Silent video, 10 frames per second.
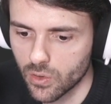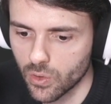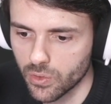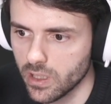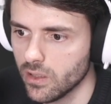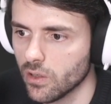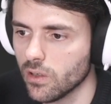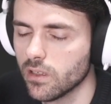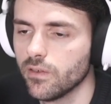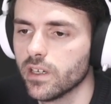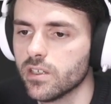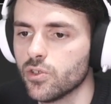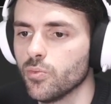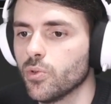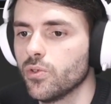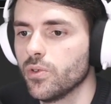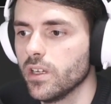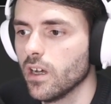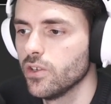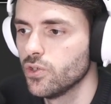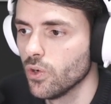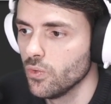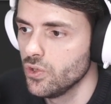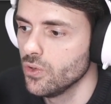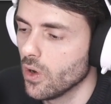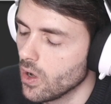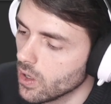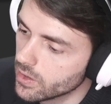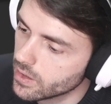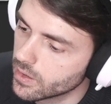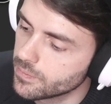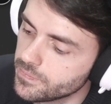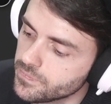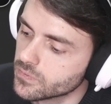rotate all the devices to portrait. I showed you all the